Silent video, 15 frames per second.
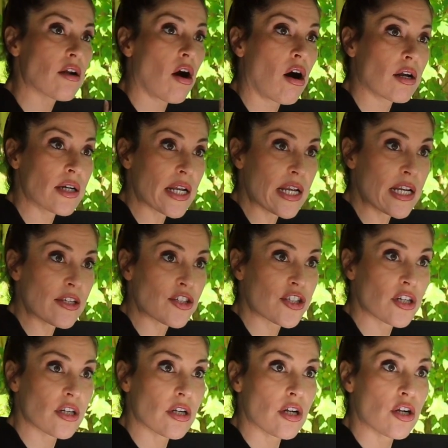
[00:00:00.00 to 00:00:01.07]
on
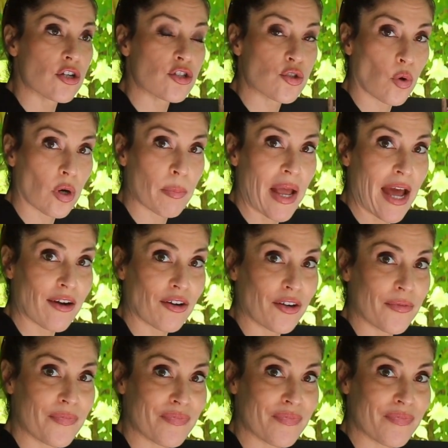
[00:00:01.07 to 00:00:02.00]
each door panel.